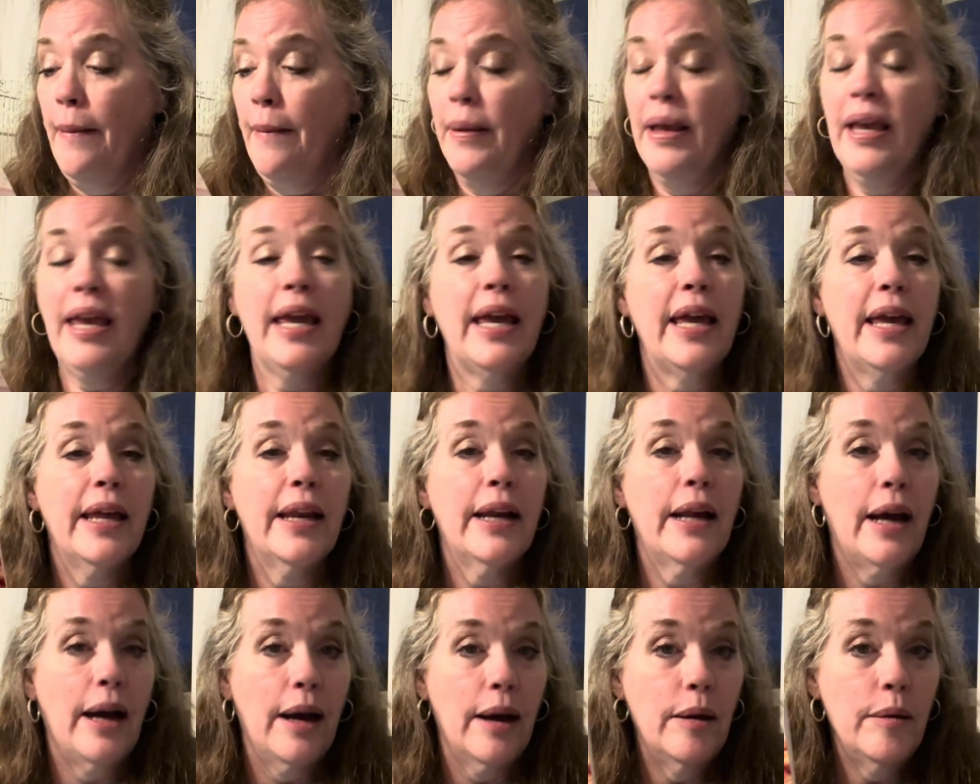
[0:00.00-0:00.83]
kit
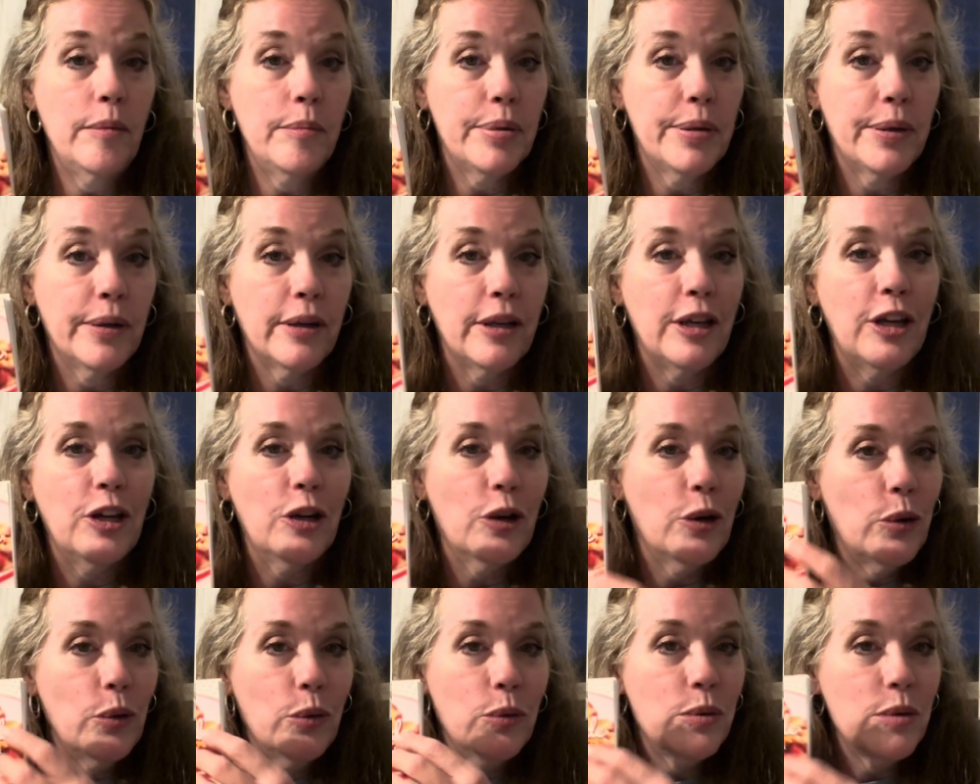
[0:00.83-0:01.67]
up, you
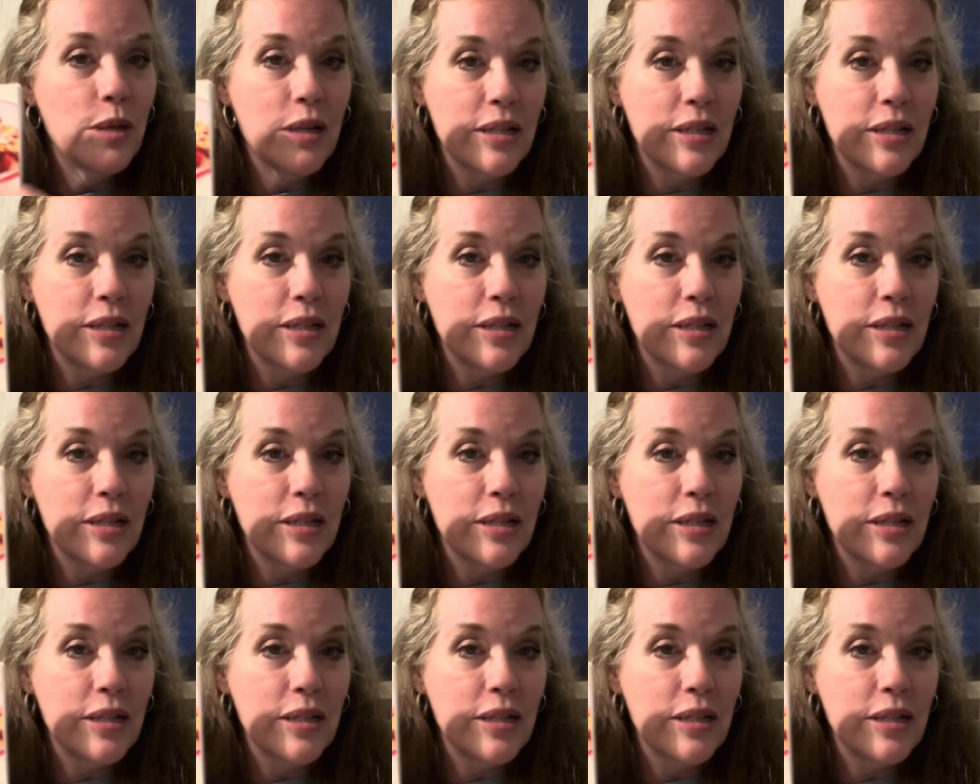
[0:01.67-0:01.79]
know,